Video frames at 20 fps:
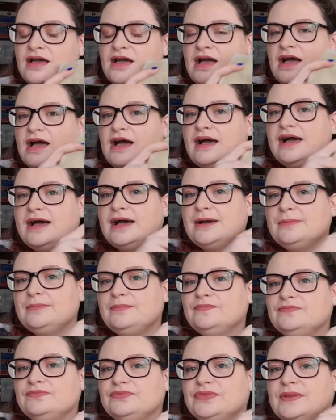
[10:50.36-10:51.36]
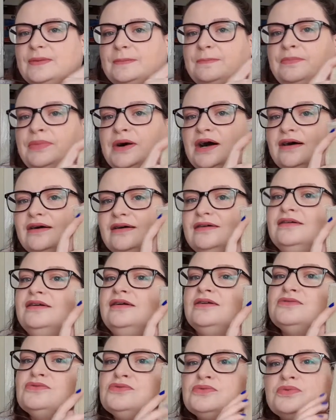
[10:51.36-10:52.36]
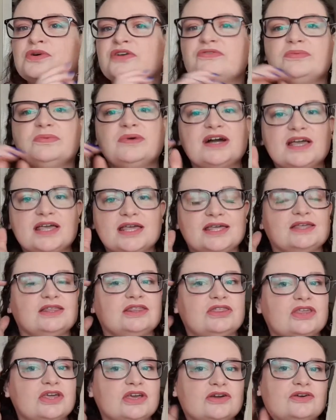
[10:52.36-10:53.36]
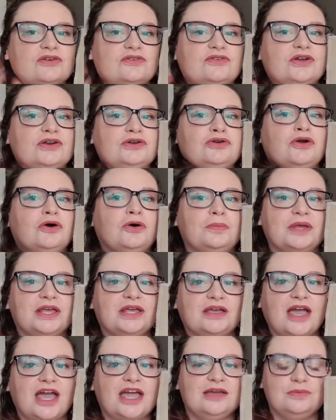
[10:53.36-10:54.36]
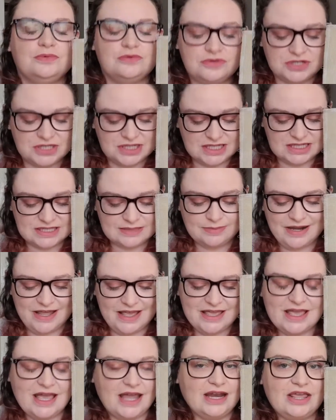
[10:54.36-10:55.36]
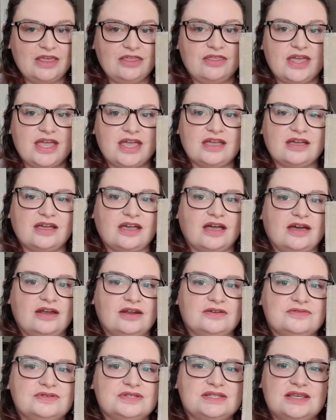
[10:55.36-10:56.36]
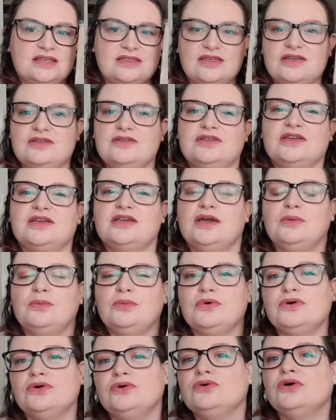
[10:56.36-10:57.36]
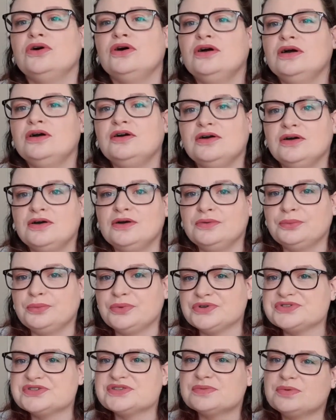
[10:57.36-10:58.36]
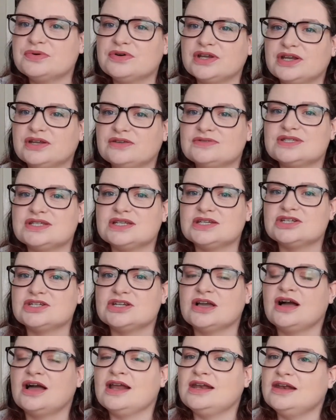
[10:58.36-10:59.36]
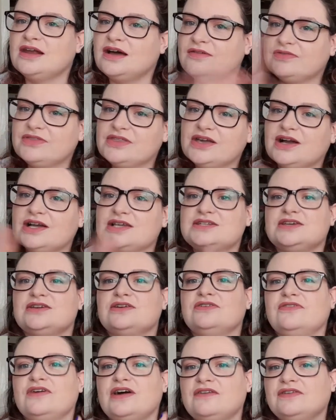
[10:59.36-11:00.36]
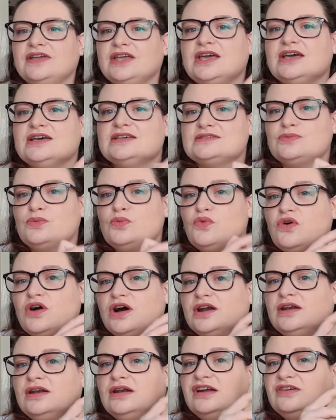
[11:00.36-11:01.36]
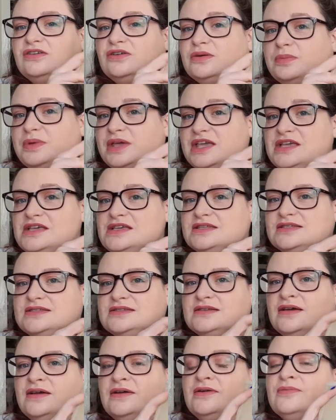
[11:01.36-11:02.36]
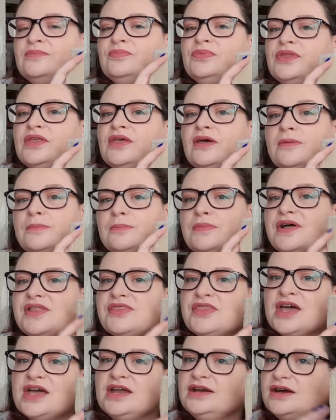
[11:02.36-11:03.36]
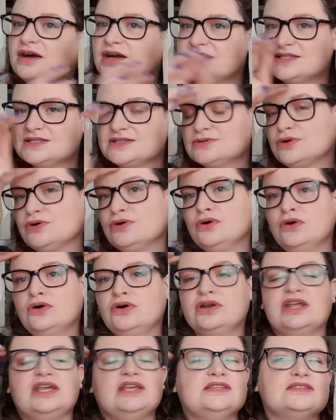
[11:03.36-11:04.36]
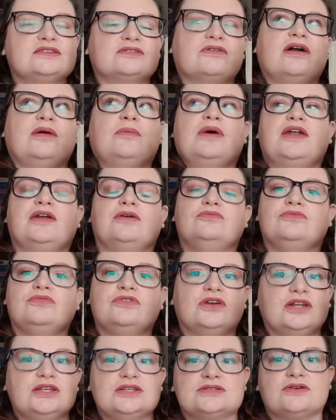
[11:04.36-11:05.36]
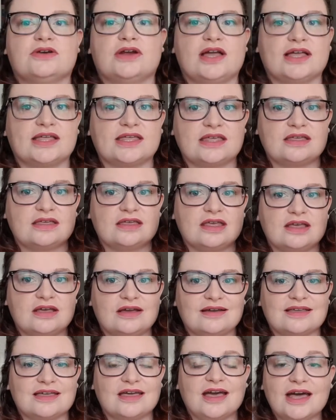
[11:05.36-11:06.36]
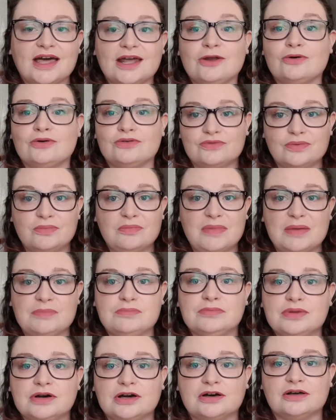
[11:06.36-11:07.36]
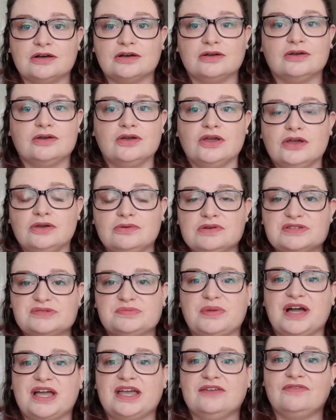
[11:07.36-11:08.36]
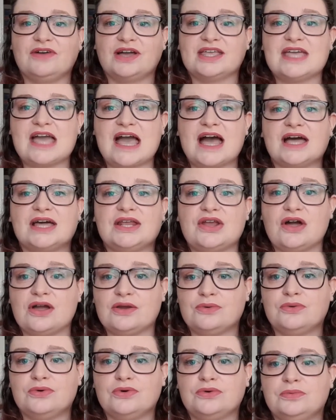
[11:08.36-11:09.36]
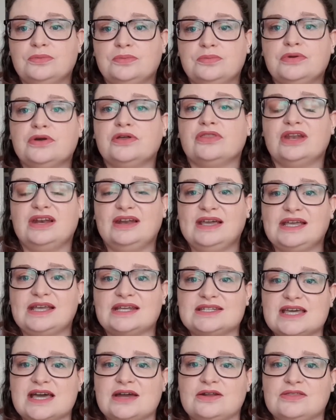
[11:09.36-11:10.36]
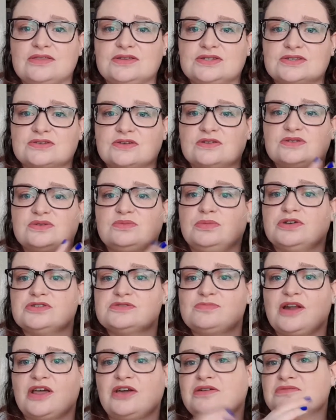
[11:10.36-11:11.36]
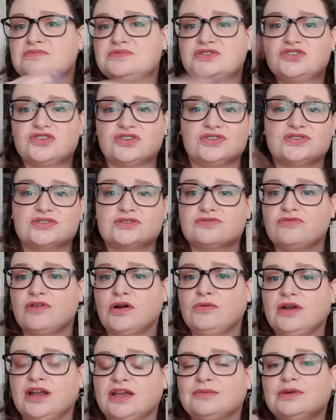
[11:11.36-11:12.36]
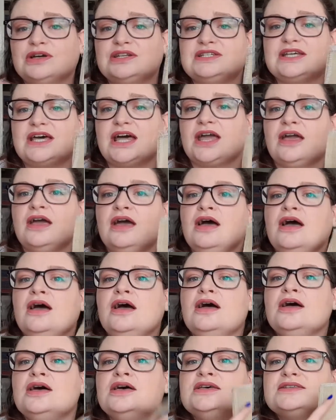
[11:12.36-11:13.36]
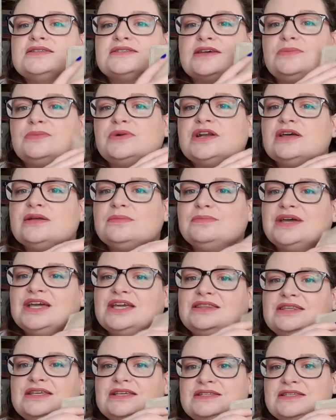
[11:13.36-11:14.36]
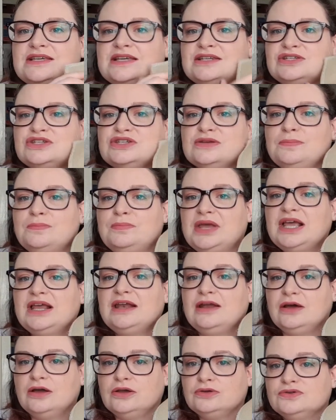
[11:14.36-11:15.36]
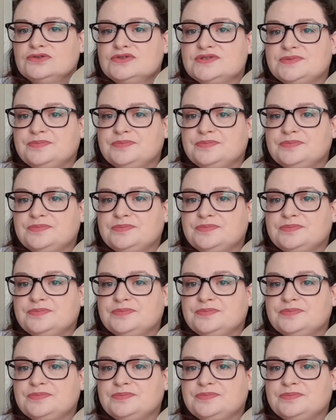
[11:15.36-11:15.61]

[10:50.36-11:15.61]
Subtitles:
but with my thing of not being able to display anything, and I was sitting there thinking, well, what's the point of stitching? I love the idea of having it one long piece, but then I saw on Instagram, and I'm really sorry, I cannot remember who it was by. If I can, I will put the link down in the description box below. It was just scrolling one day. Someone had made these into pillows